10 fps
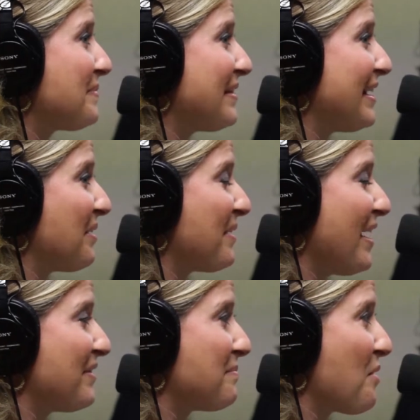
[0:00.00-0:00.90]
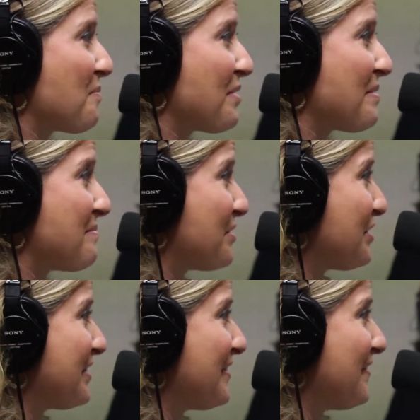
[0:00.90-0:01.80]
They don't have an appropriate
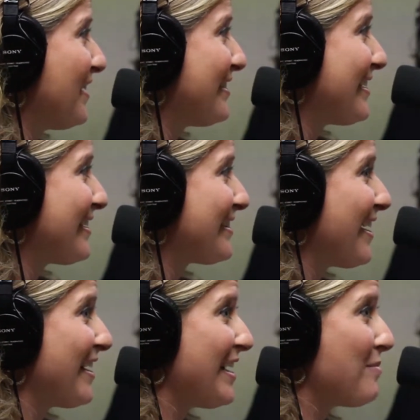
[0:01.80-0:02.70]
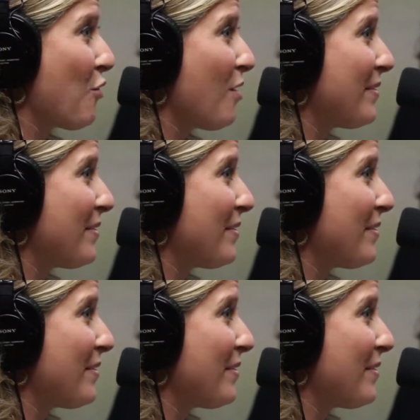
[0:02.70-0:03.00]
emergency fund set aside anymore